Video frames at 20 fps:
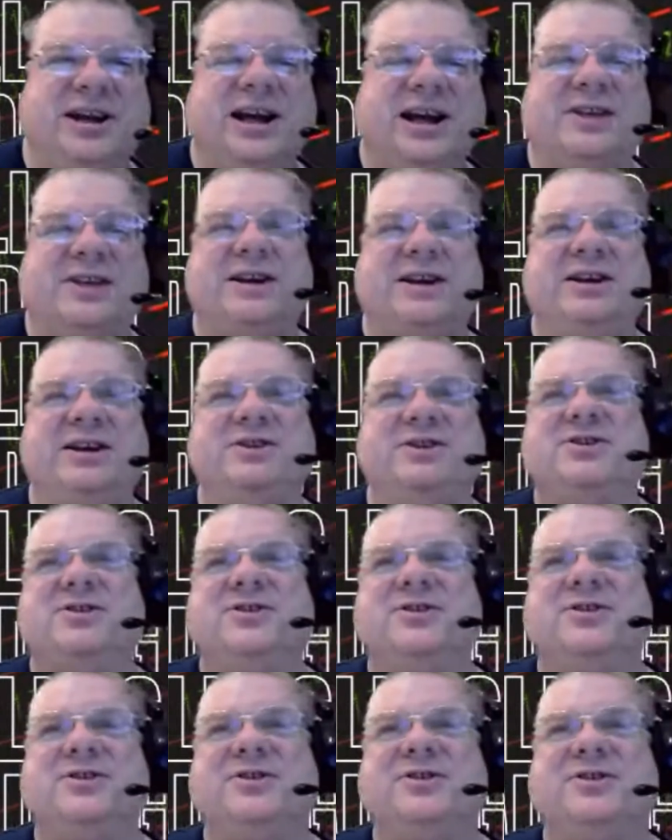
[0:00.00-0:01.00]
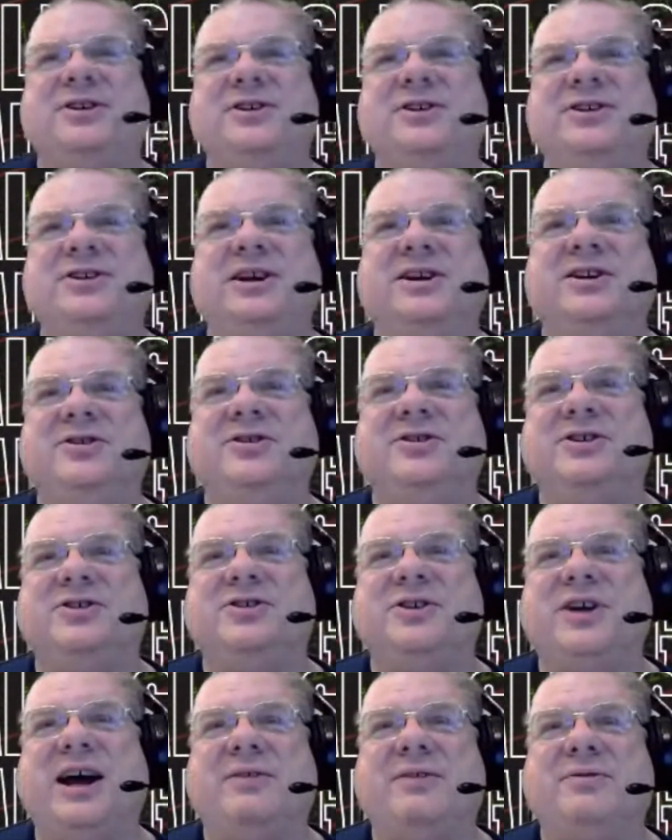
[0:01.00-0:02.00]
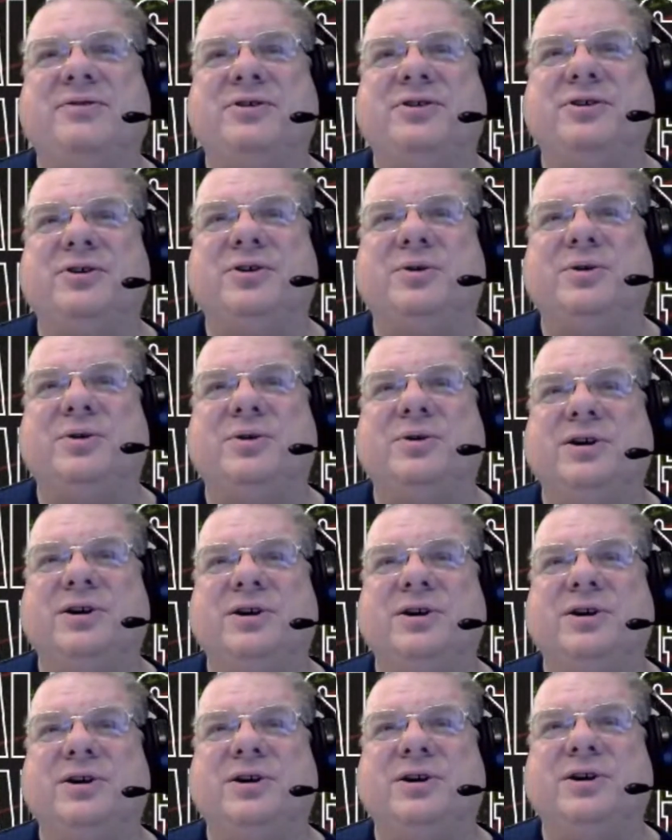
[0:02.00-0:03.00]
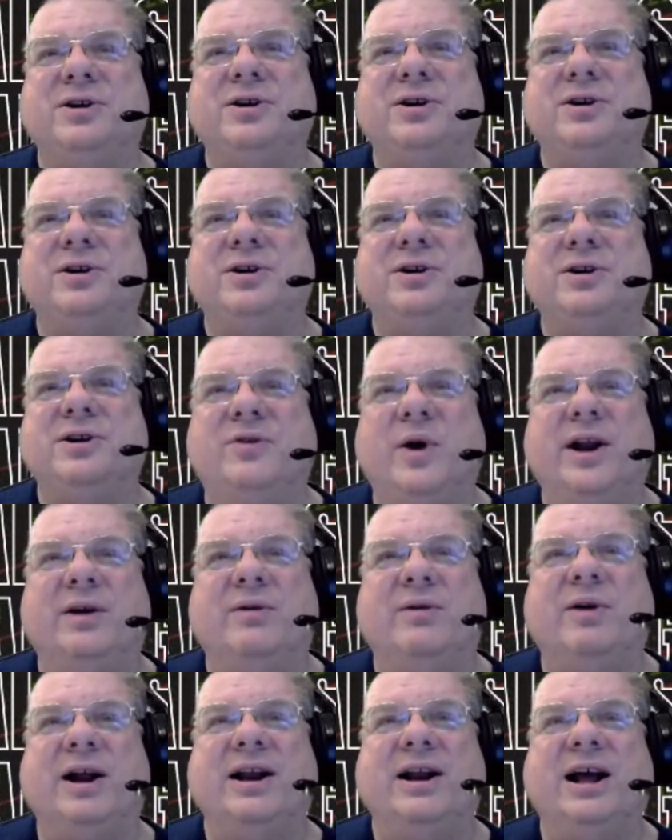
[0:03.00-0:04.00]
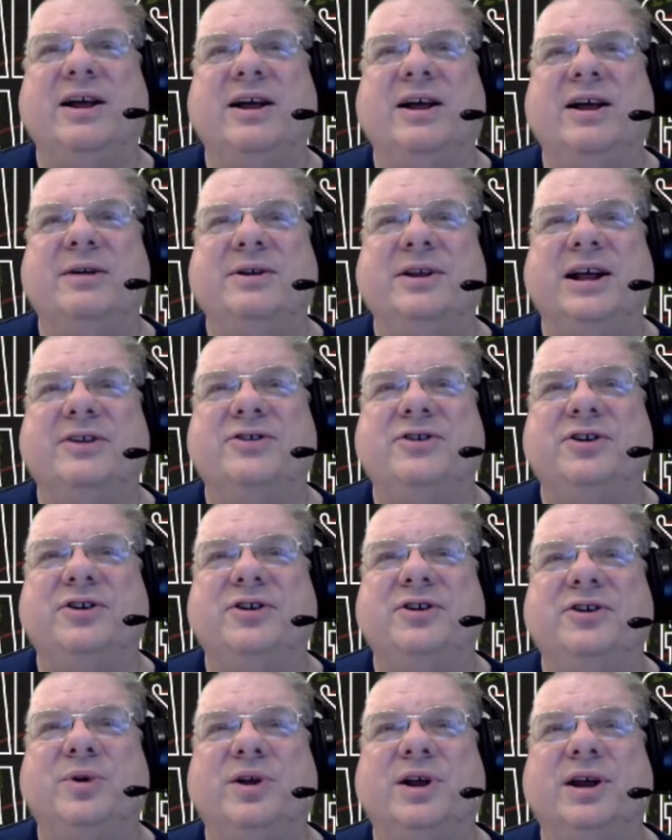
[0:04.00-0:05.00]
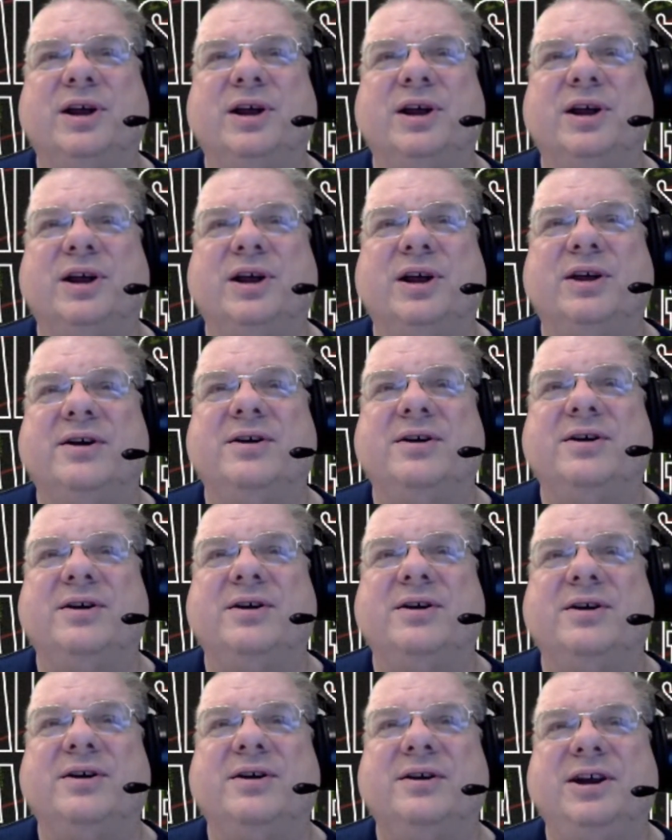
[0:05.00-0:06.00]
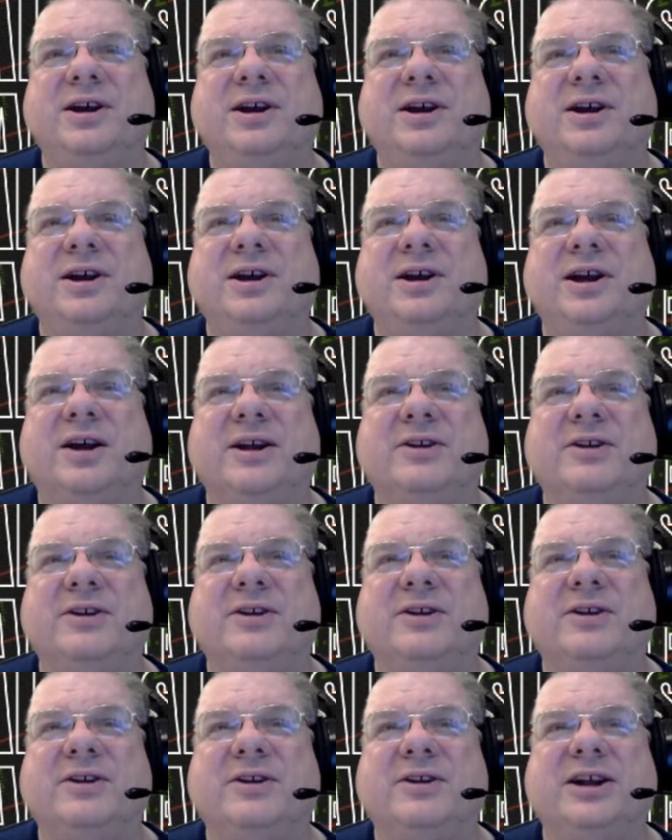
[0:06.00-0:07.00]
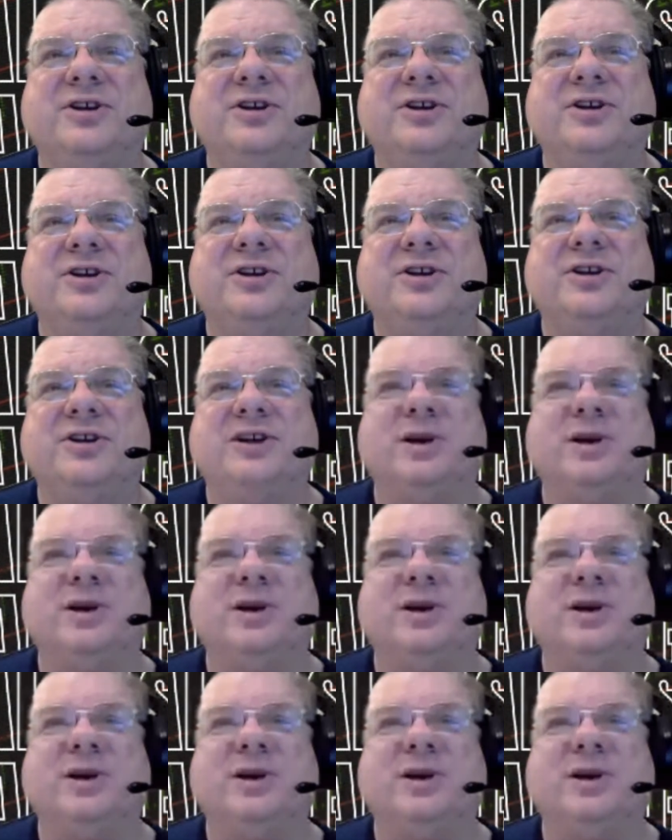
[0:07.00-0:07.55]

I think you just have to avoid it right now. I think that's just really that's just really